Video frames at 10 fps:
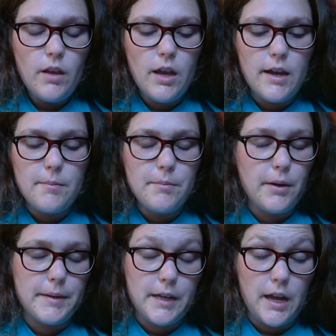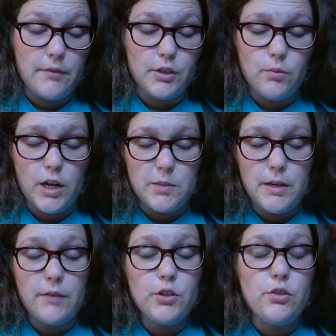probably not after you watch, but
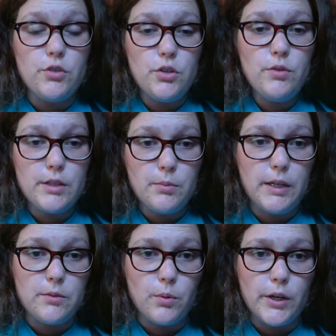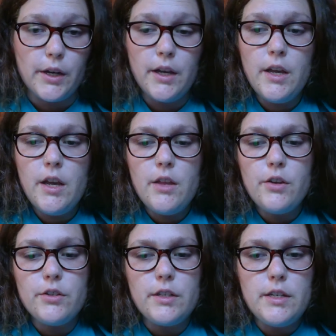after you do this week's work,
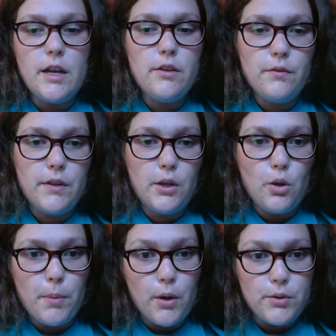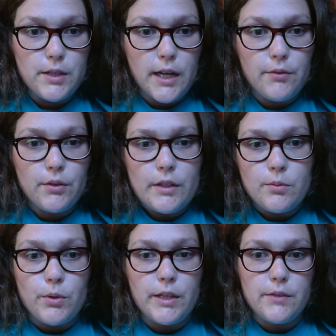there's another video posted after
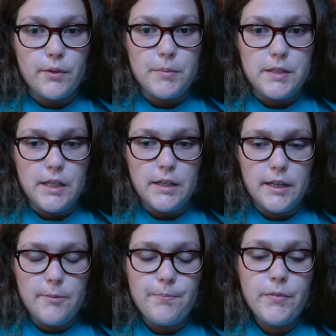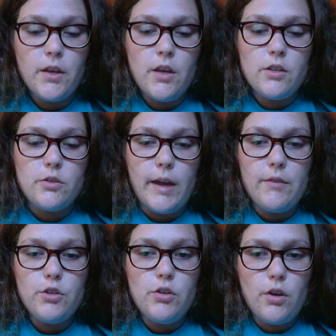this one that's from CNN. So
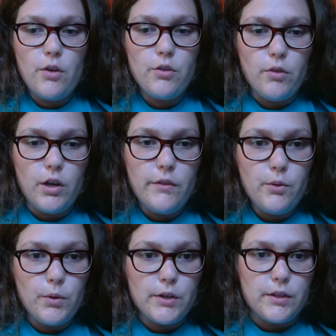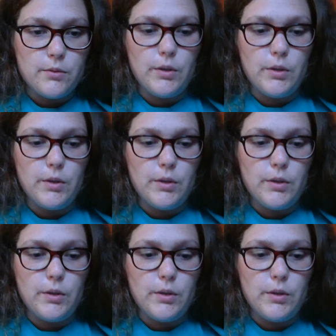after you go through all of the work this